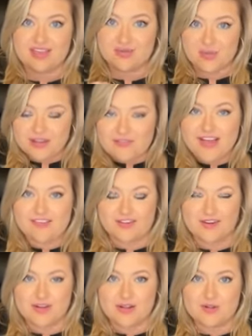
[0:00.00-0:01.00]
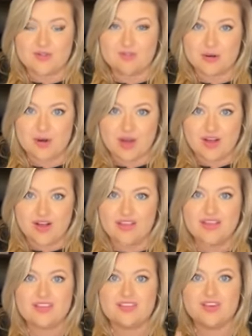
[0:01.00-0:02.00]
$2,500 per hog.
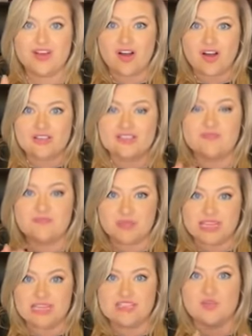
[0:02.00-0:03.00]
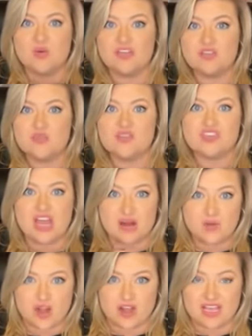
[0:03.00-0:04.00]
The cost of meat is going to
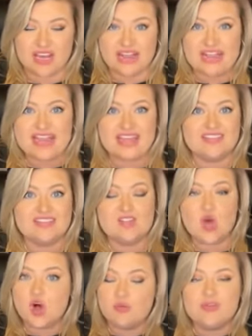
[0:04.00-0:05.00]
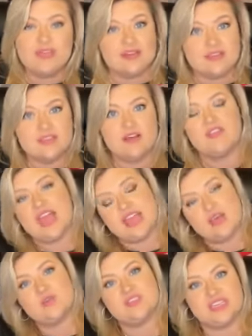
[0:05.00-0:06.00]
skyrocket. And this is all because of
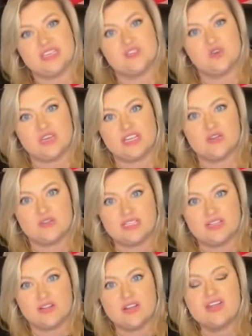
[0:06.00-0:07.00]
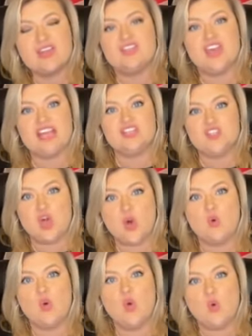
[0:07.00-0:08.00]
AOC's Green New Deal. They
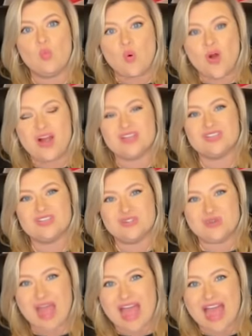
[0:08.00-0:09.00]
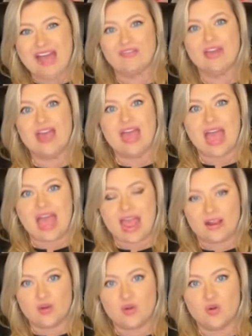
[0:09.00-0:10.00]
don't want to have
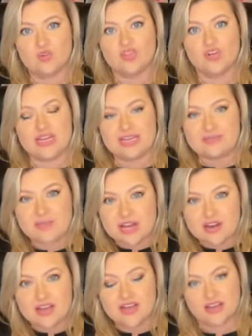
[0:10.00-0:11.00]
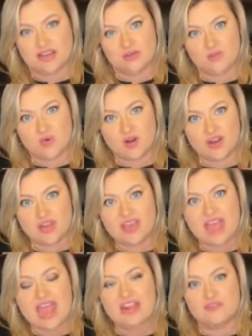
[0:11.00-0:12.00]
agriculture in America anymore.
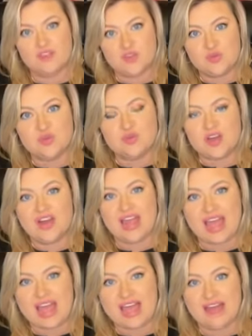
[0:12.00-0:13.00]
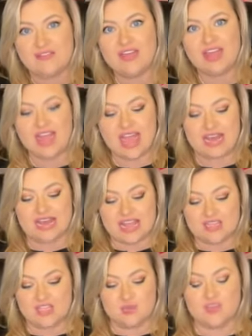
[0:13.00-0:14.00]
And if you do not have a
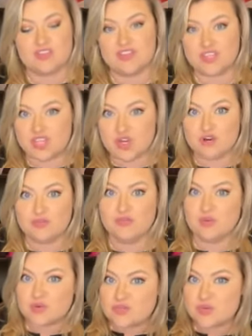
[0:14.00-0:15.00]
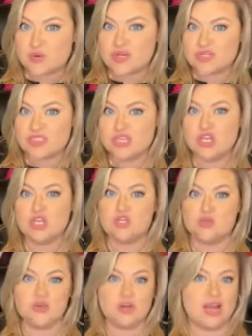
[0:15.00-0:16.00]
nation with a secure food source,
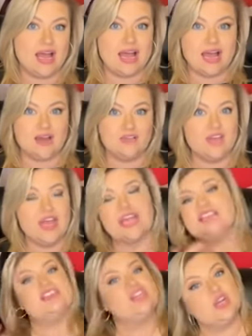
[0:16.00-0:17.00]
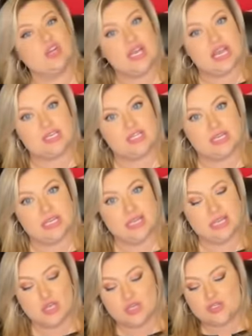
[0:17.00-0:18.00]
you do not have a secure nation.
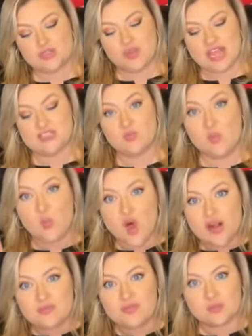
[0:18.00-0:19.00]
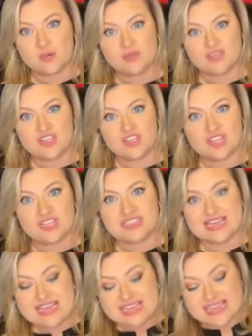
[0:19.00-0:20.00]
So that's one of the provisions
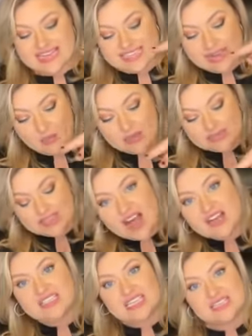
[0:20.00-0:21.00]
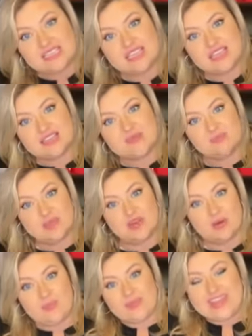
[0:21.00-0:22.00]
that has now been tucked into this
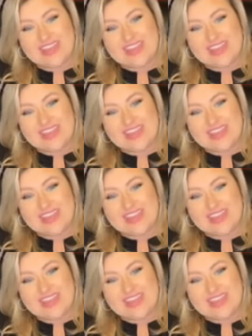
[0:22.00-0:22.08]
bill,